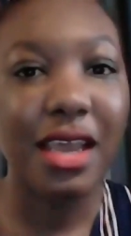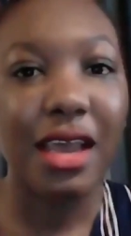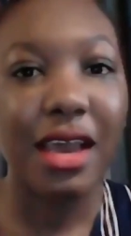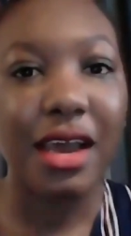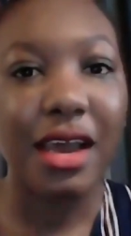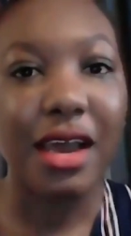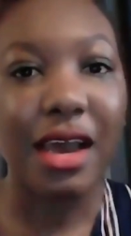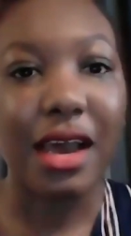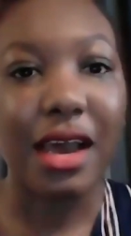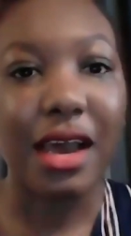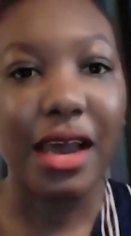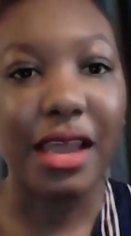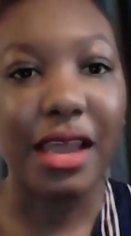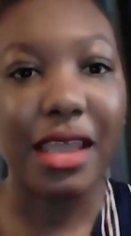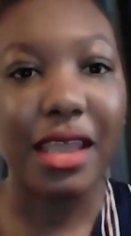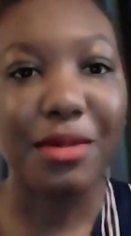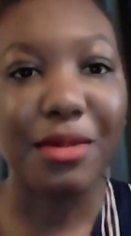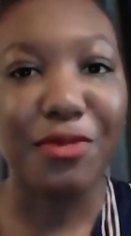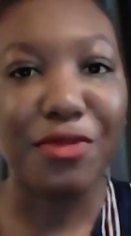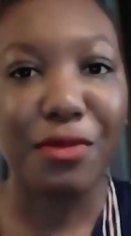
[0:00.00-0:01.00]
I am
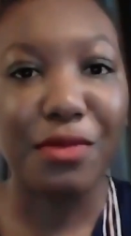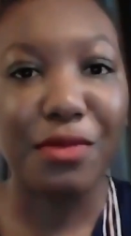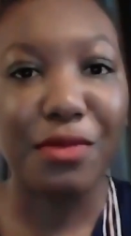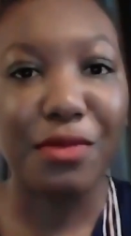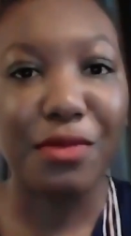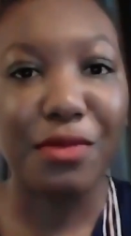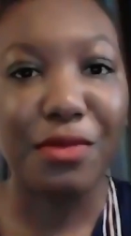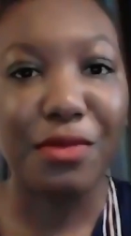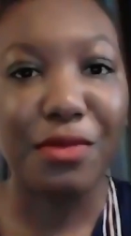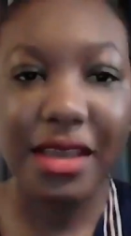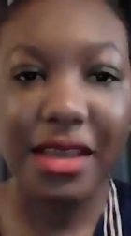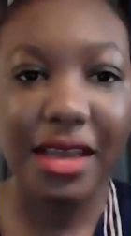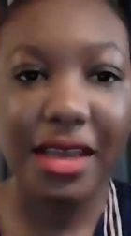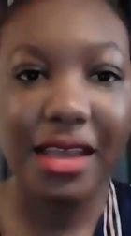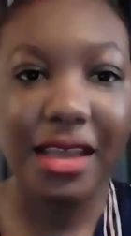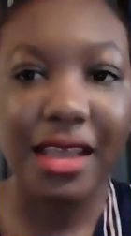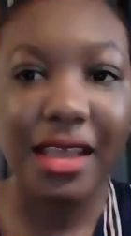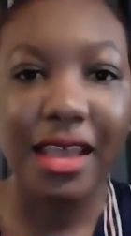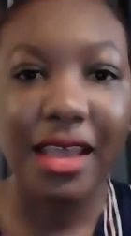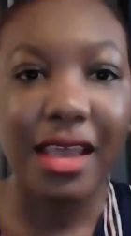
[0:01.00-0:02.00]
from Namibia.
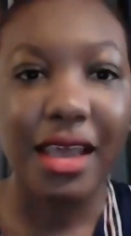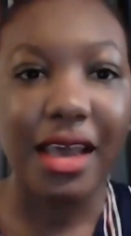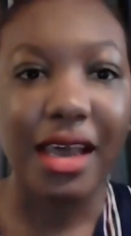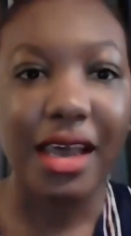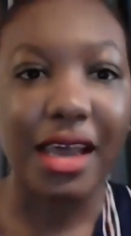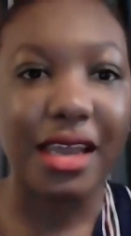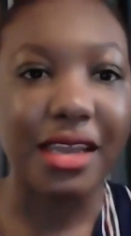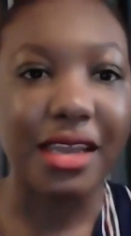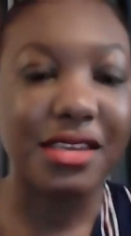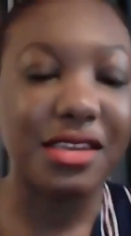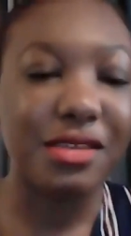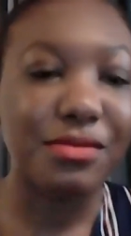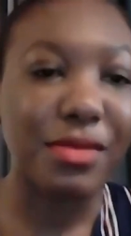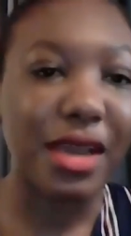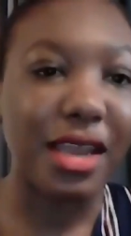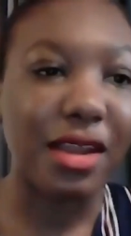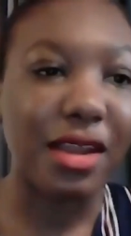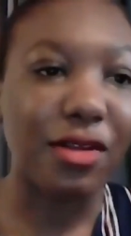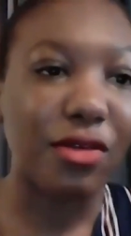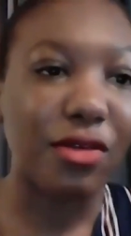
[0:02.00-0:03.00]
I did
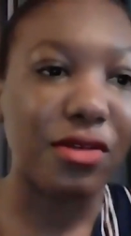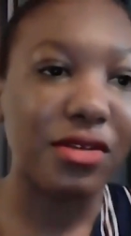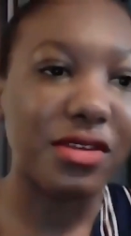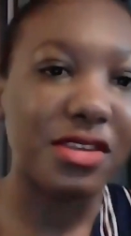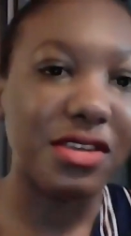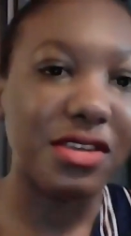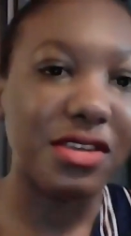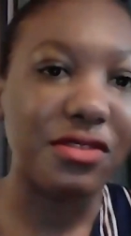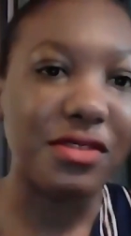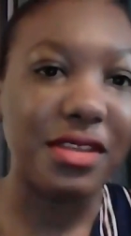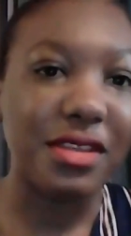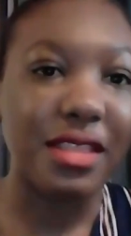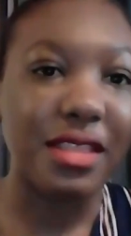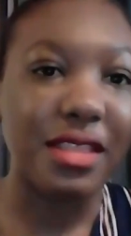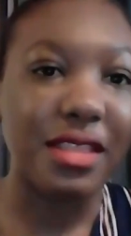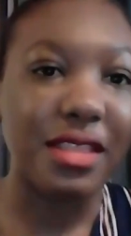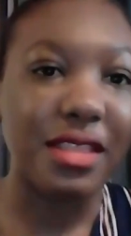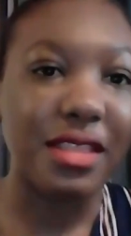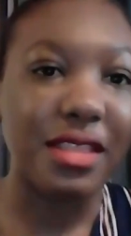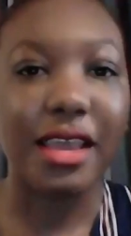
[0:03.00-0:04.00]
my law degree
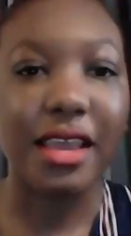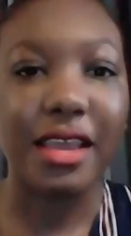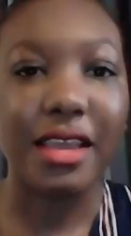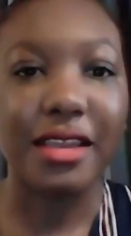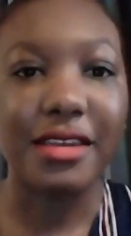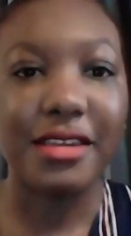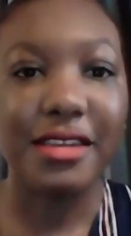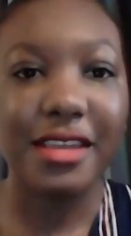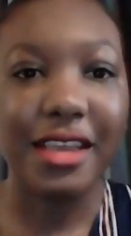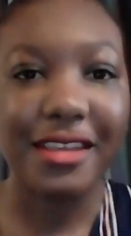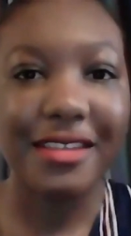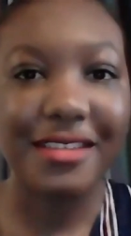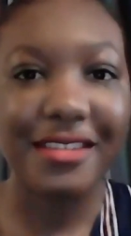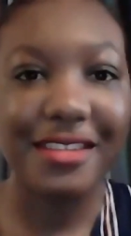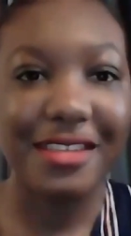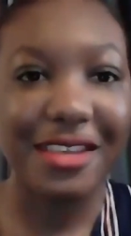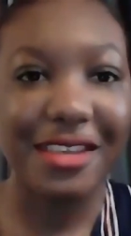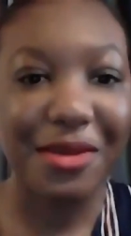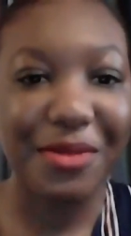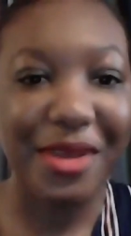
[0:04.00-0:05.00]
there. And
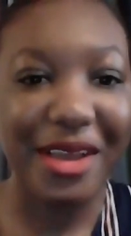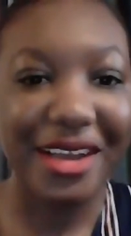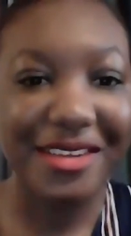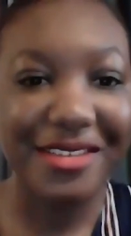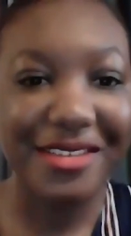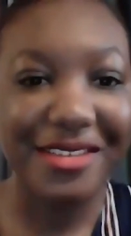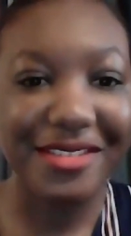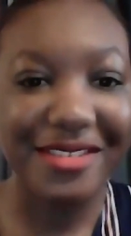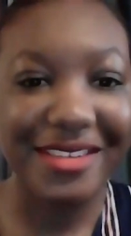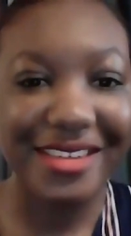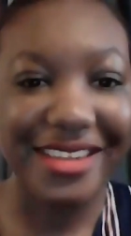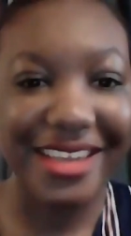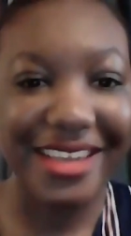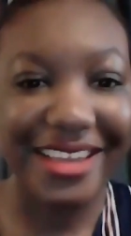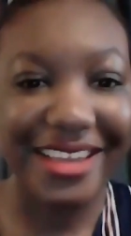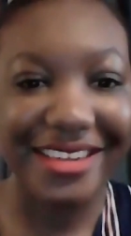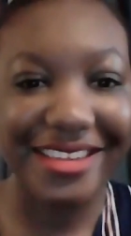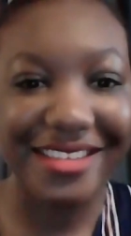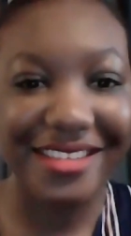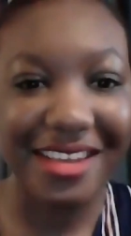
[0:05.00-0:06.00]
yes, here we are today
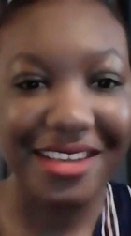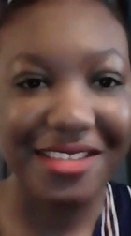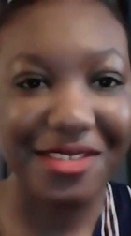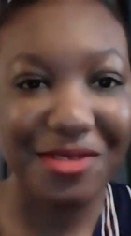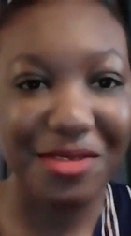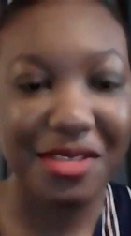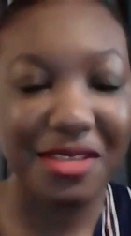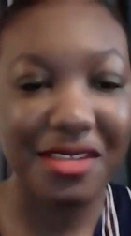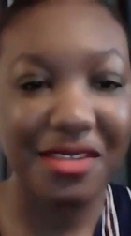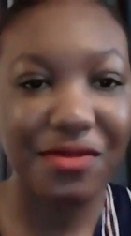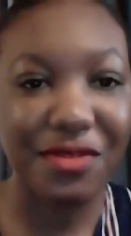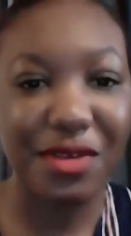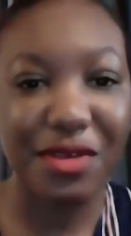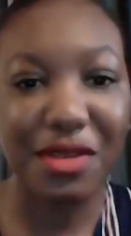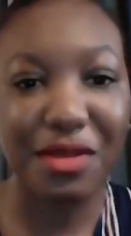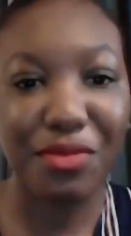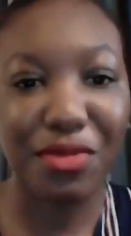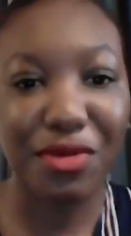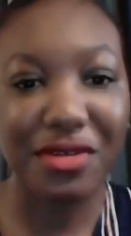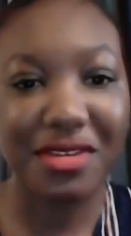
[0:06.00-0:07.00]
discussing on this very
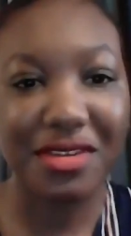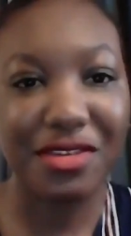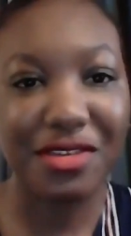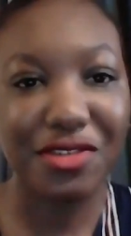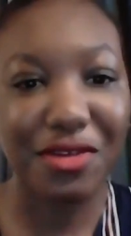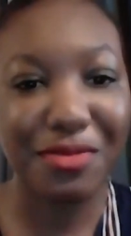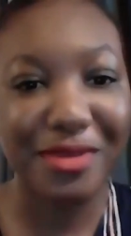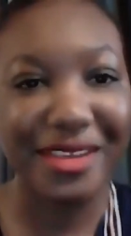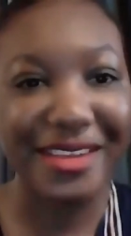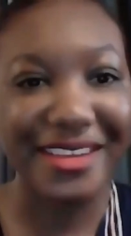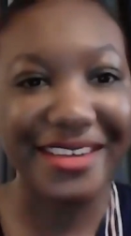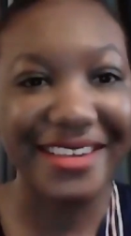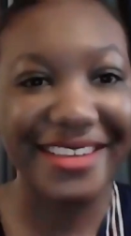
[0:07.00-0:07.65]
important topic.